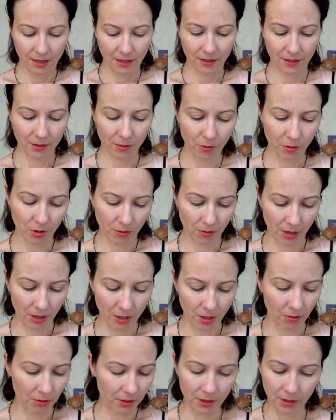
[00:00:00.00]
So, you know, I
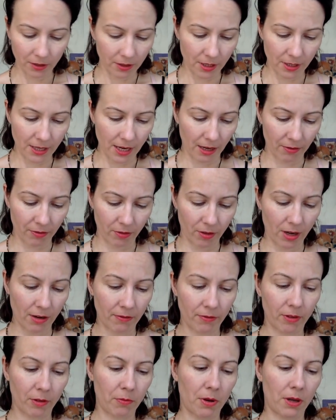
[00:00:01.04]
know it's not a deck for
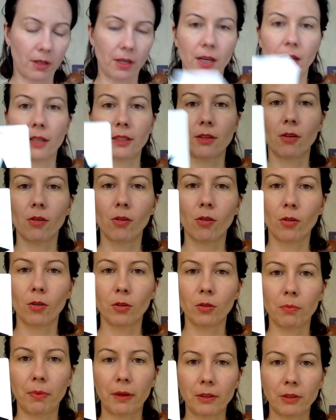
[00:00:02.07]
everybody at
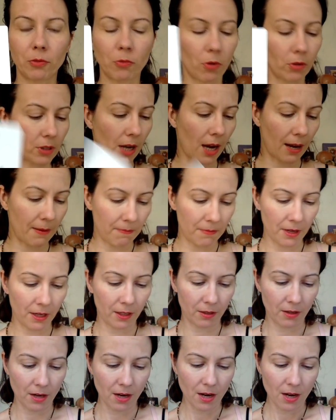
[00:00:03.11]
all, but what I
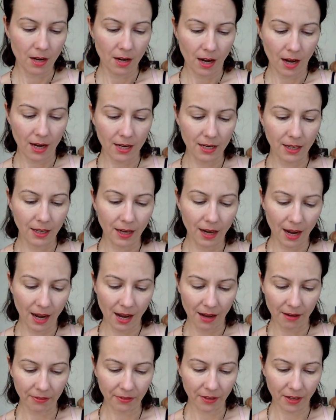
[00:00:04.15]
mean, I
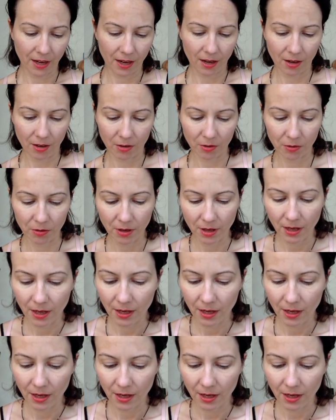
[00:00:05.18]
love how,